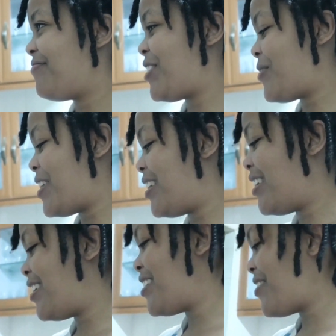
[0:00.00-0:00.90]
Between
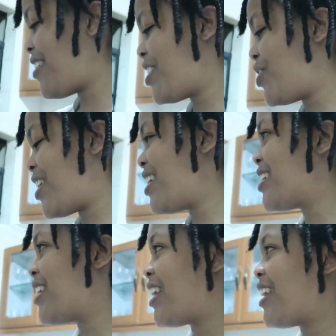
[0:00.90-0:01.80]
this red
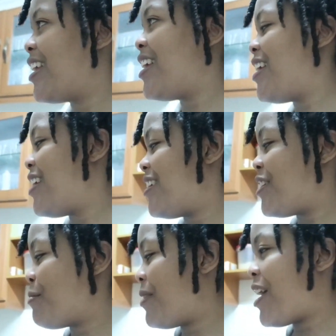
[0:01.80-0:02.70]
dress and
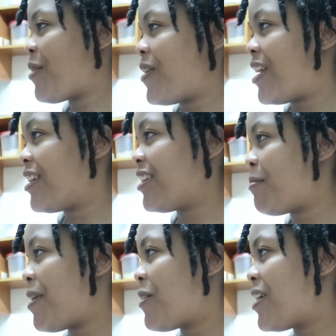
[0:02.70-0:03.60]
this black one.
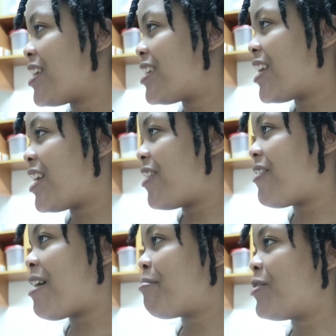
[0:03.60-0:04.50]
The black one is
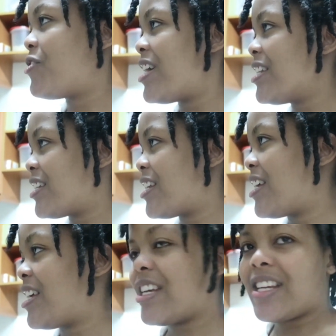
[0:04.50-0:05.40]
the wrap dress.
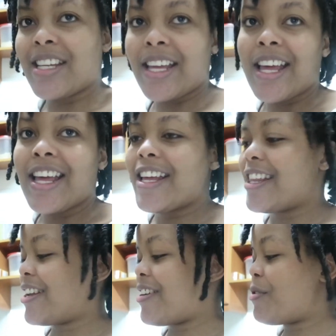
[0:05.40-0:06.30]

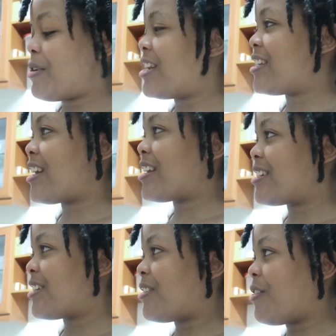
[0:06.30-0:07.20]
The red one is that
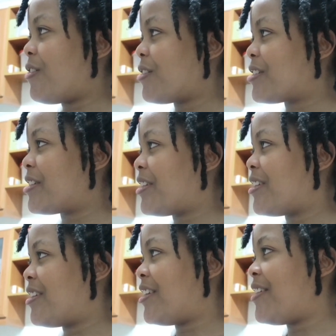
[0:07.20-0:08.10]
long
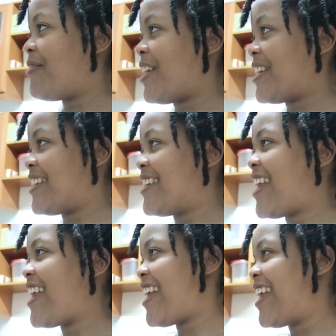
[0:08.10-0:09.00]
sleeveless.
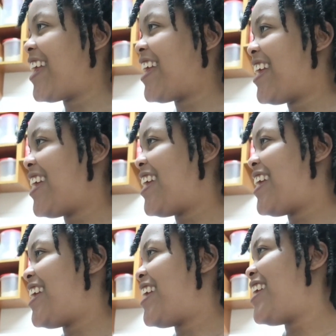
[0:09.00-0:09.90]

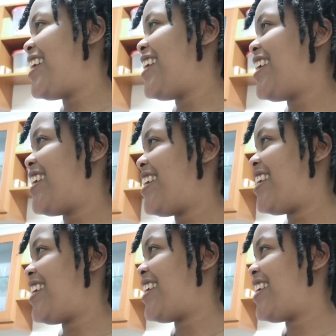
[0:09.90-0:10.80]
You know it's
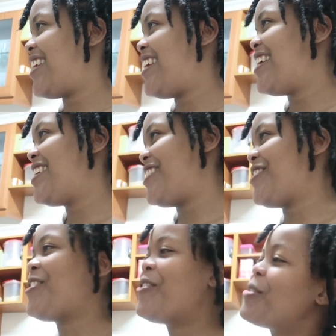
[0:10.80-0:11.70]
Valentine.
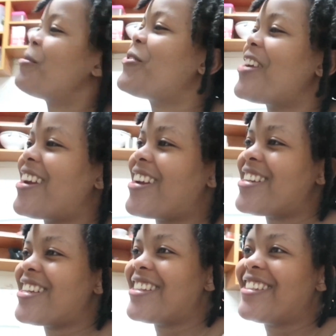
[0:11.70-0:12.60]
So you want me to wear
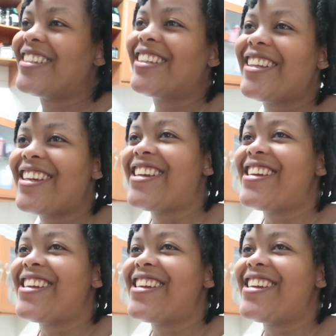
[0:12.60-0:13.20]
red?